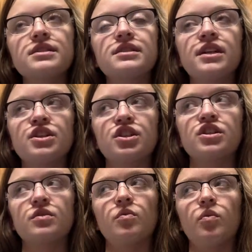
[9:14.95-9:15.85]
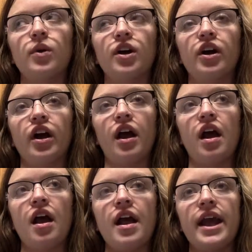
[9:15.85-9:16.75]
teachers were
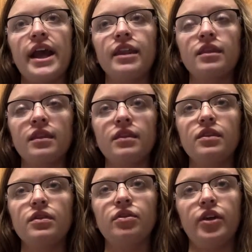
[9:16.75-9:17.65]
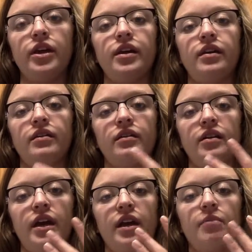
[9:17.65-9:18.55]
in the
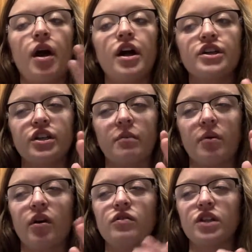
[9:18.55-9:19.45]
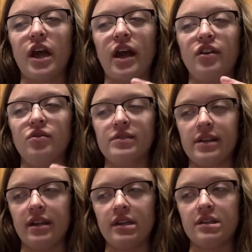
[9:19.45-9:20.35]
project approach and
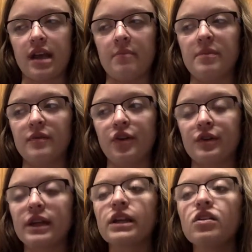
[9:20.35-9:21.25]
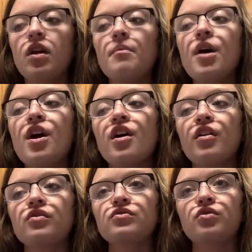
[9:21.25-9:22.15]
using this type of curriculum
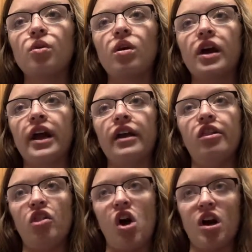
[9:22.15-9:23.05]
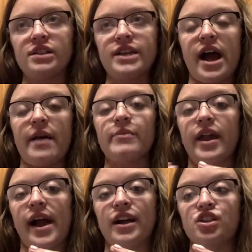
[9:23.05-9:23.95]
for a long time,
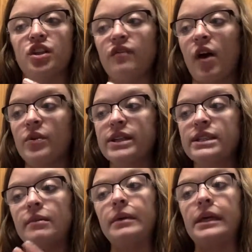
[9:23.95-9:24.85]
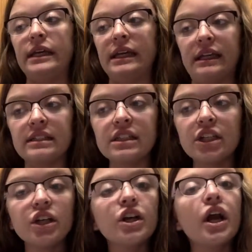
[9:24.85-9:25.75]
they actually found it to be
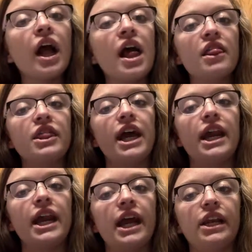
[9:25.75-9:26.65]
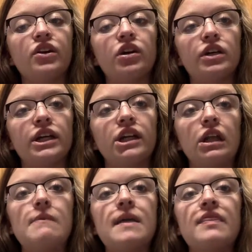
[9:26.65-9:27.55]
easier than any
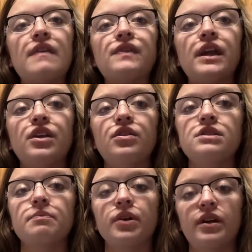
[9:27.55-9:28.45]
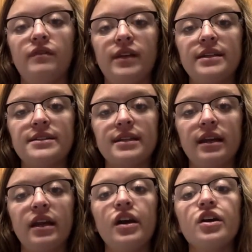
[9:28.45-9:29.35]
curriculum that they used
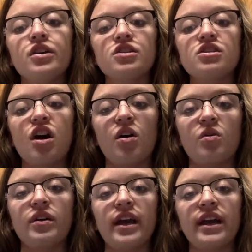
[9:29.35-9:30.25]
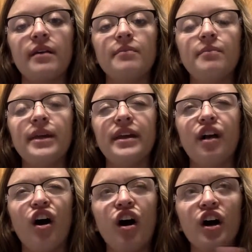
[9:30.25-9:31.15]
previously. So it can be
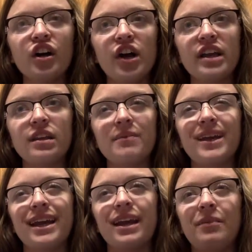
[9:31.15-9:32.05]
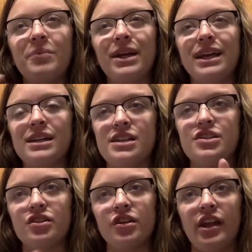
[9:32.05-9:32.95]
harder at the beginning but get
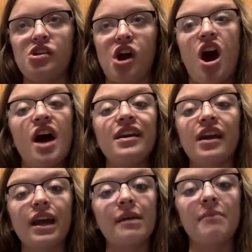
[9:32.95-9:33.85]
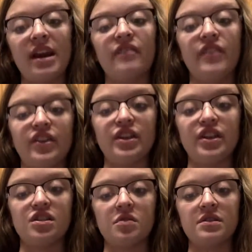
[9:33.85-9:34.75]
easier later on, and it can benefit the
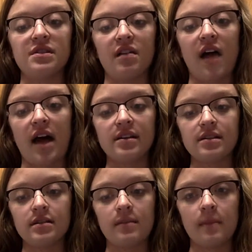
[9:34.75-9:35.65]
students a lot.